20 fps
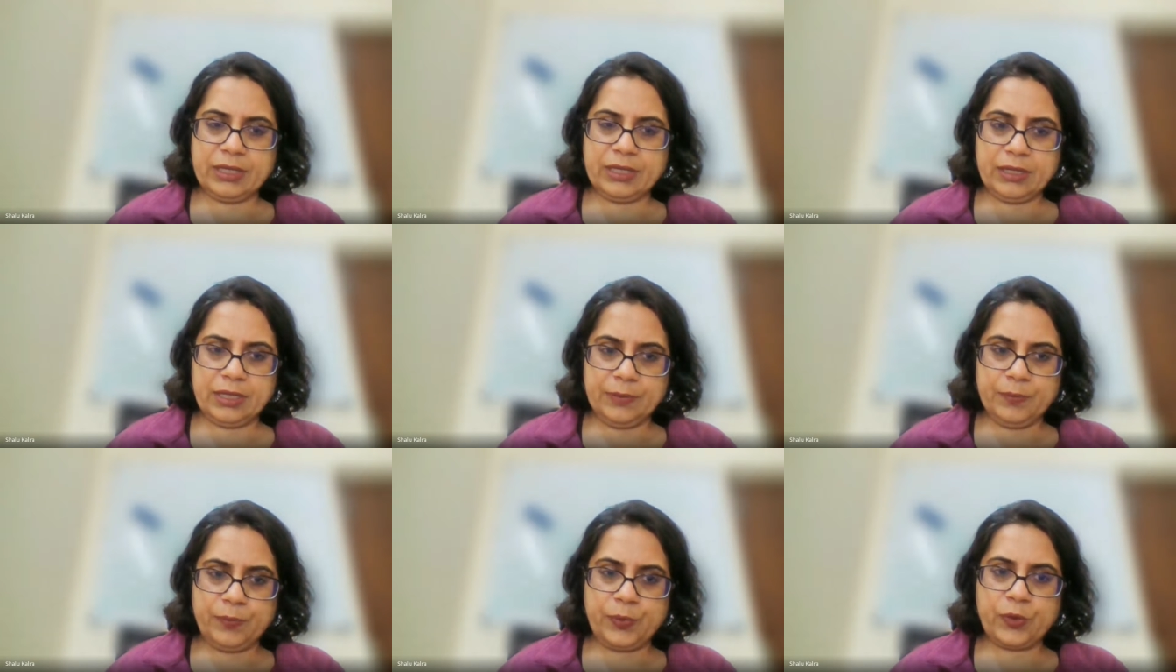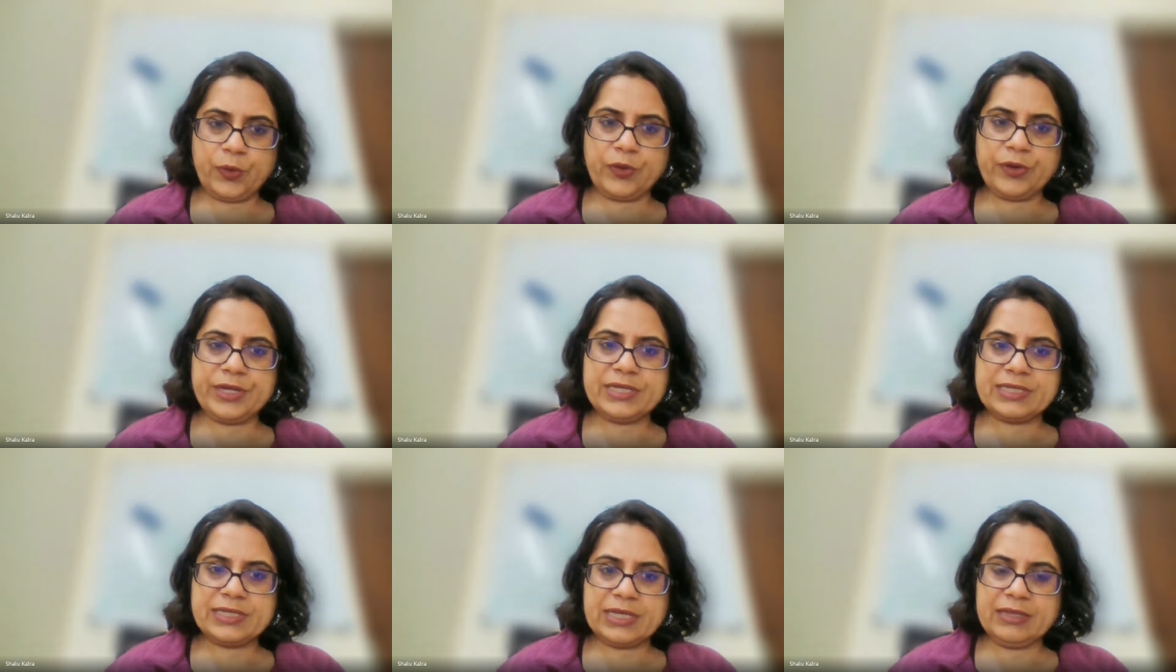
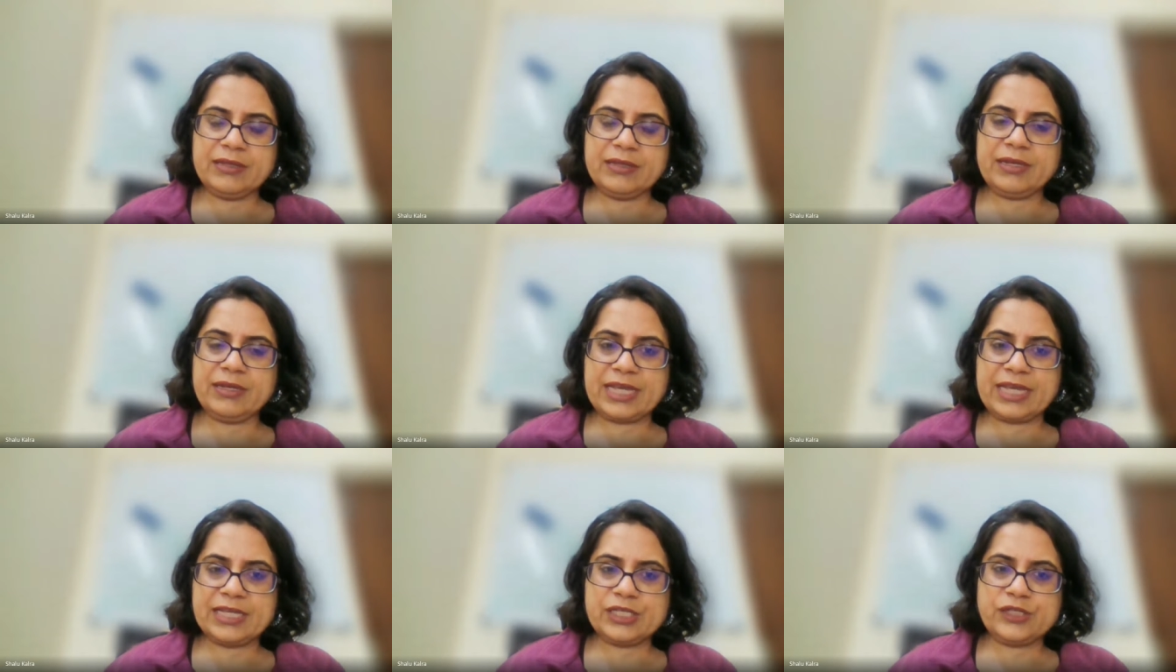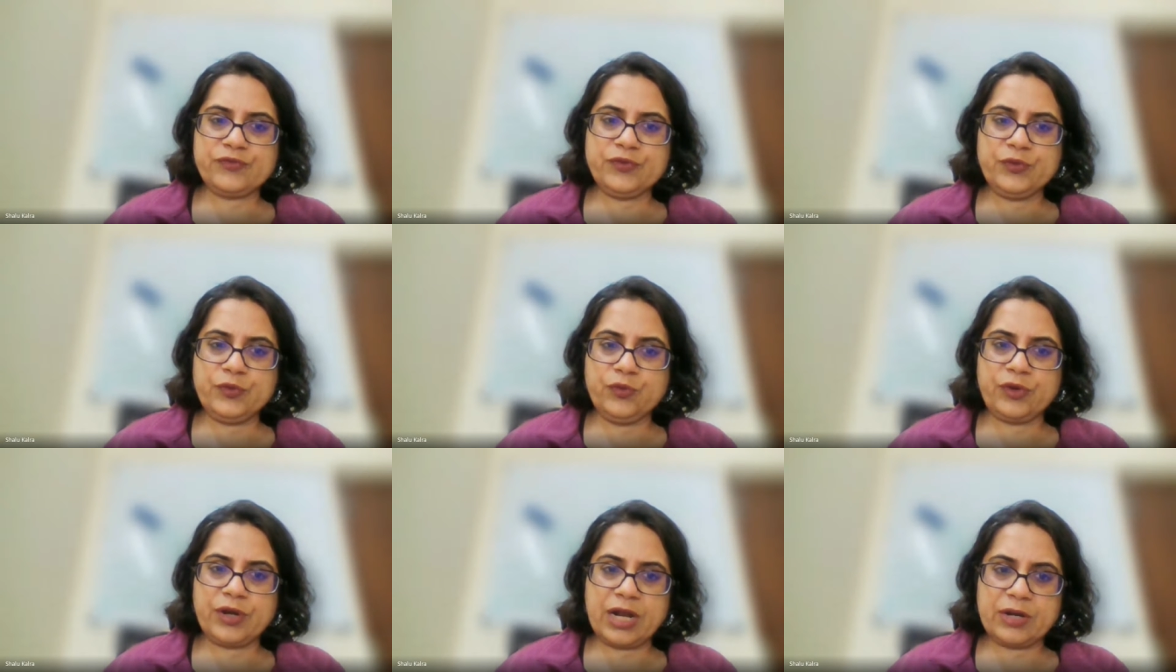employees in the next
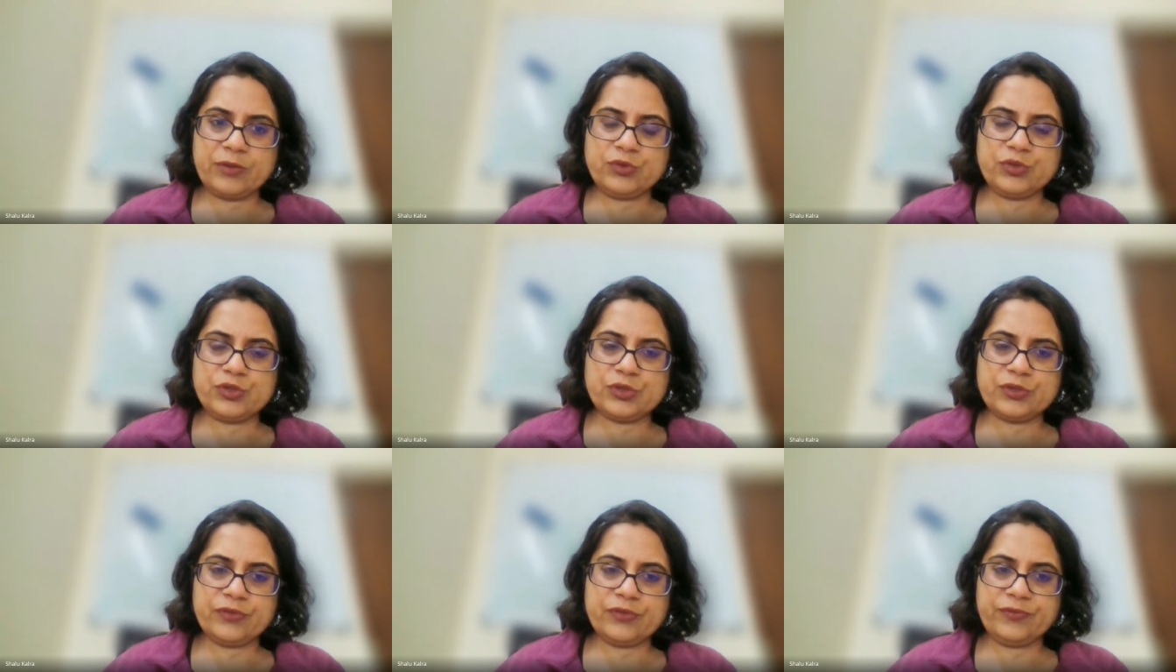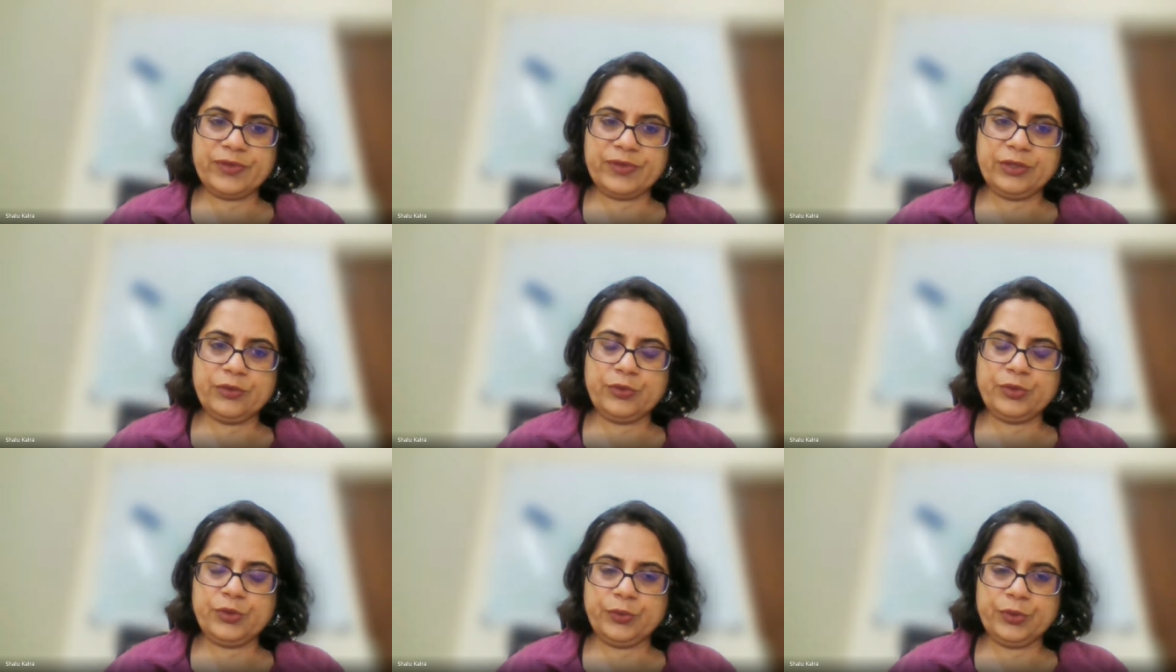few rounds of
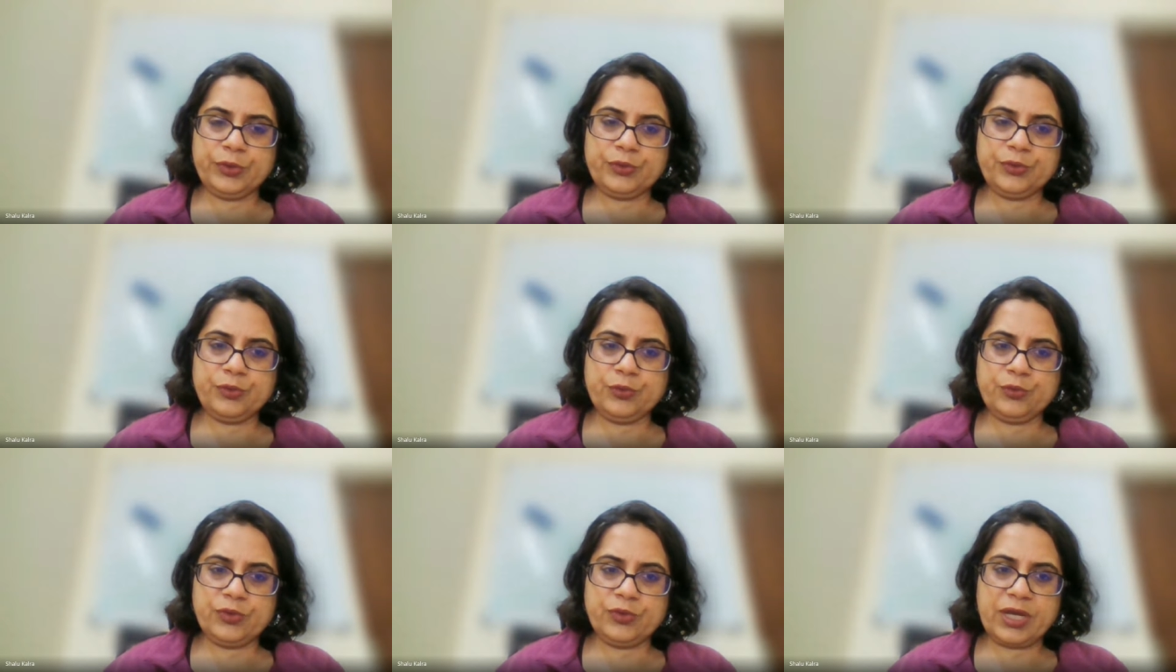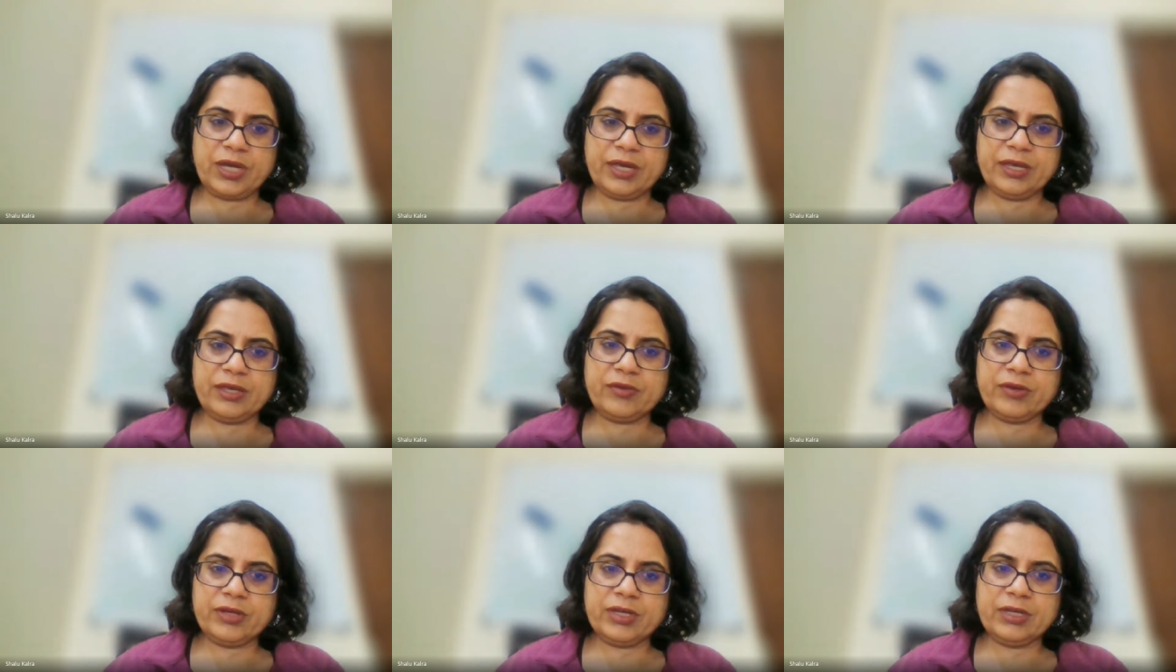when you are doing to do the
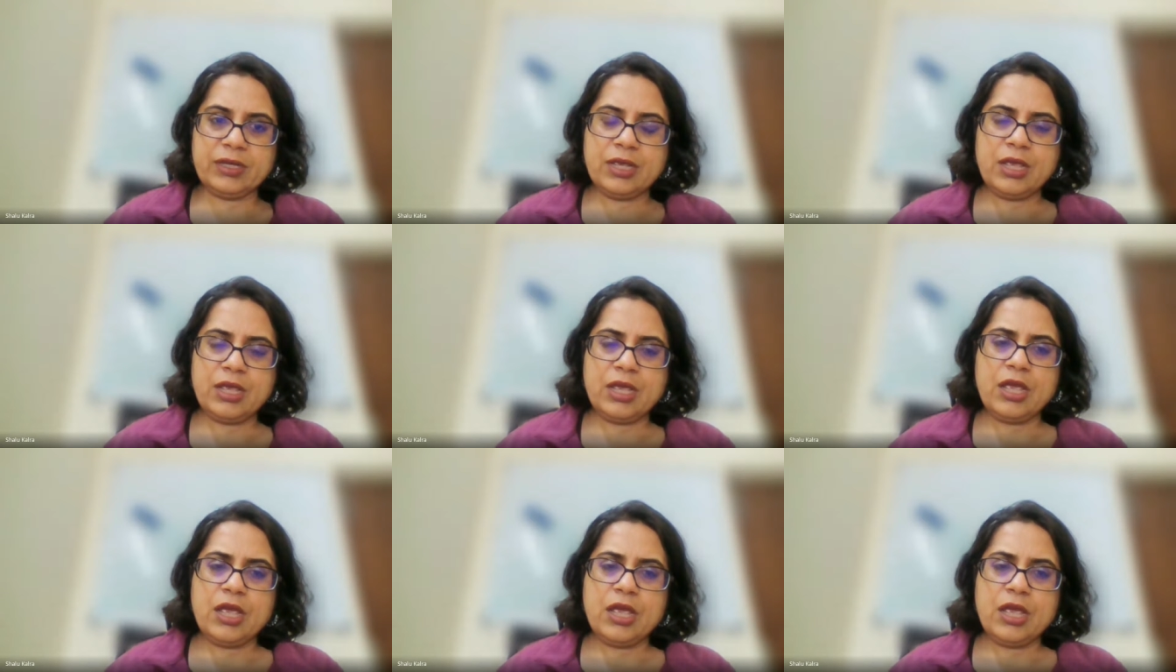hiring.